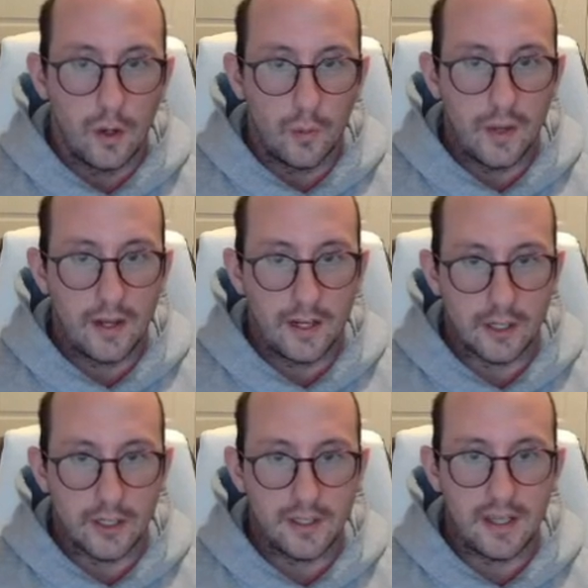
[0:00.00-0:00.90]
we can
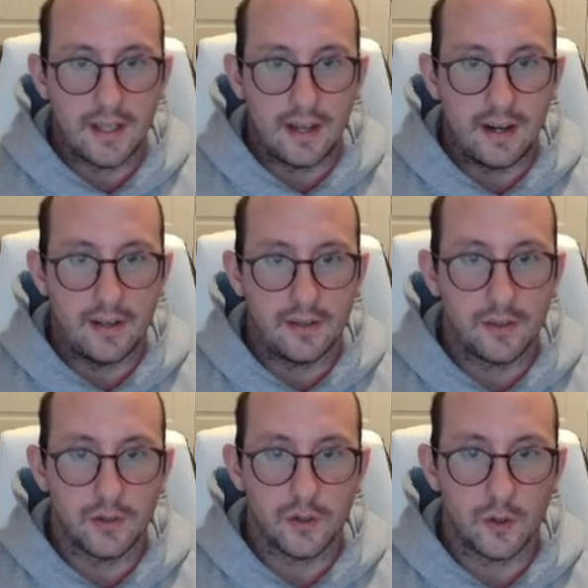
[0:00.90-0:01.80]
actually see that it is
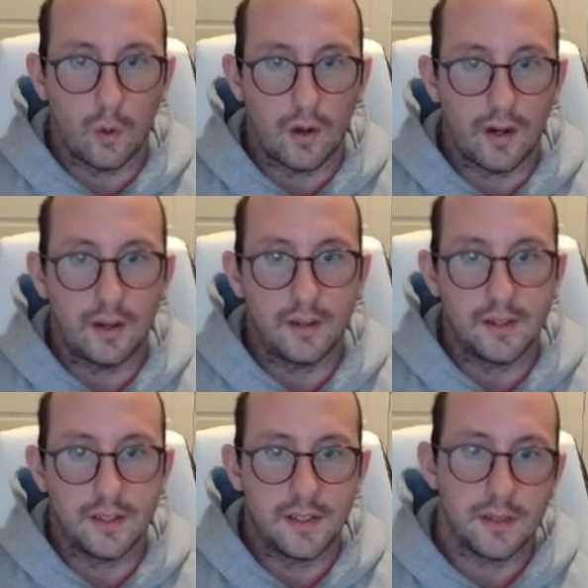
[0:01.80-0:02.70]
storing
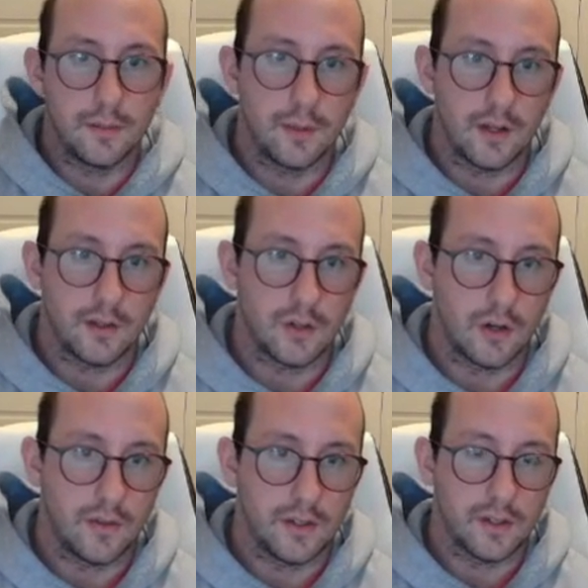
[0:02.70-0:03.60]

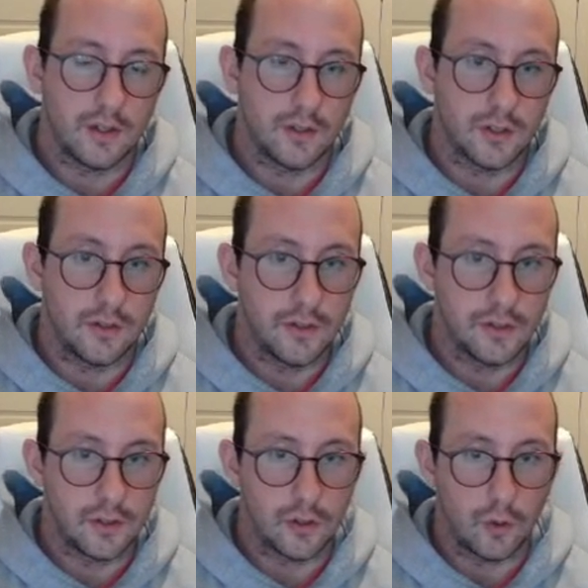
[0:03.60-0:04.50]

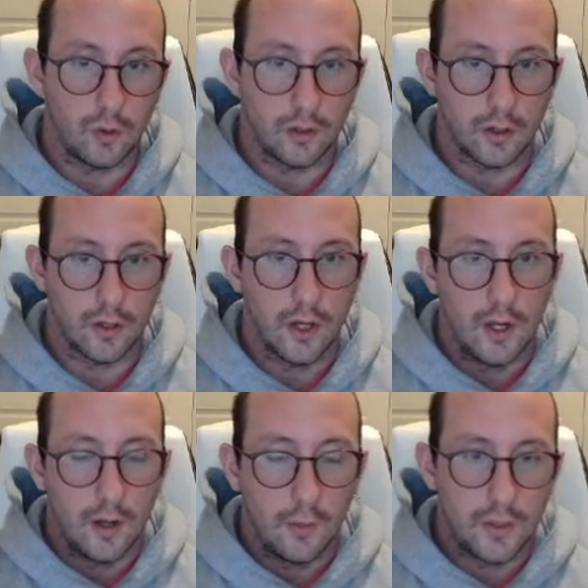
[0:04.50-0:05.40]
System.Service.ServiceController,
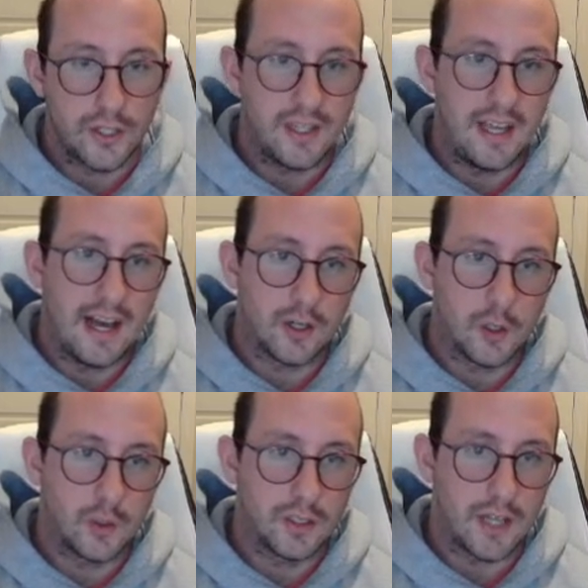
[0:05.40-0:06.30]
which is the
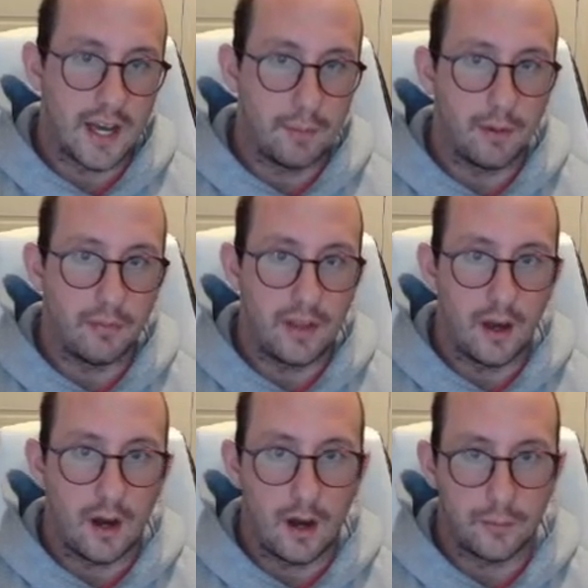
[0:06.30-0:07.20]
actual type of the
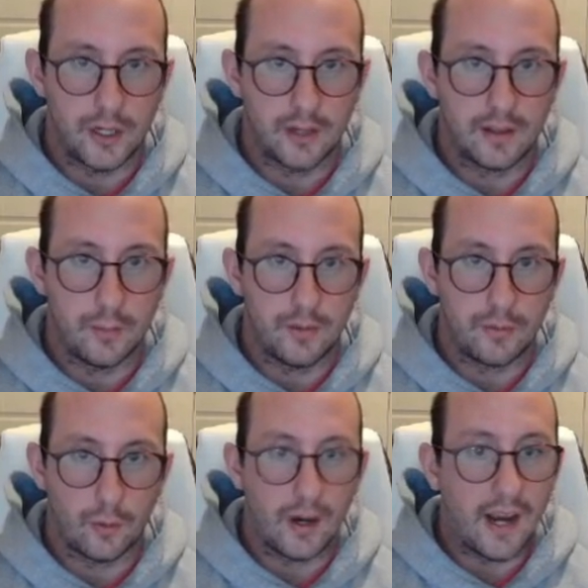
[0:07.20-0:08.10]
object that we've
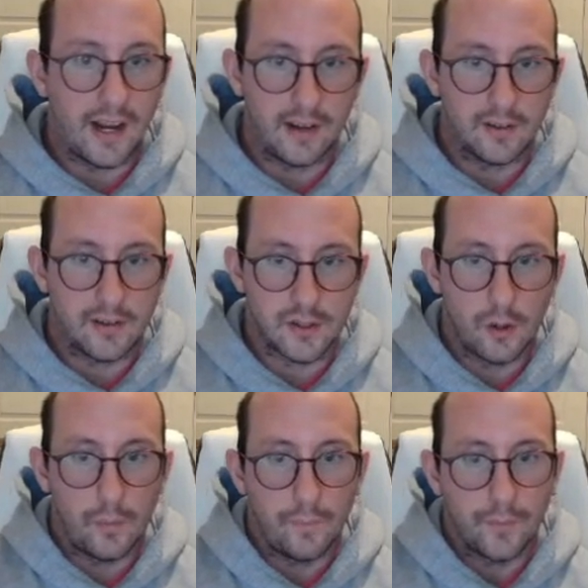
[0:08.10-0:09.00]
created.
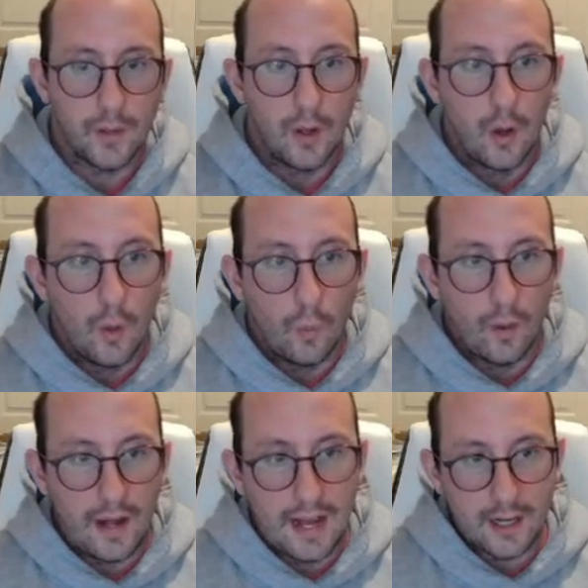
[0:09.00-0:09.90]
So
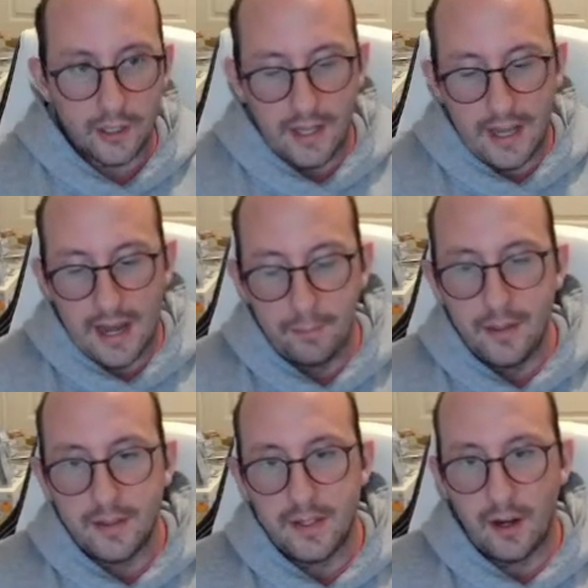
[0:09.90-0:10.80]
what actually
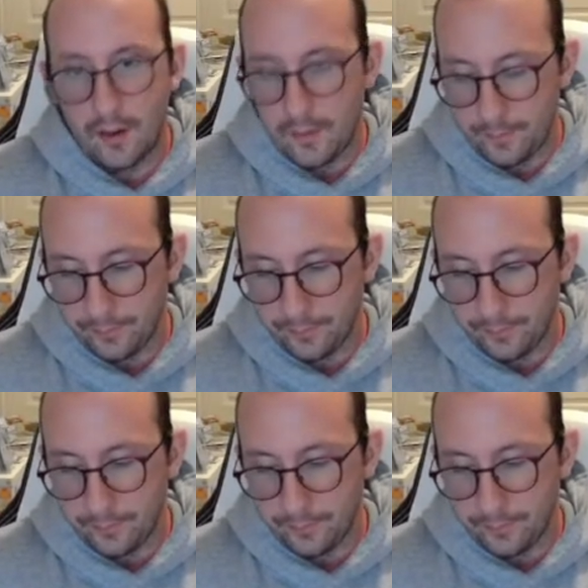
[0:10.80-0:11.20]
happens here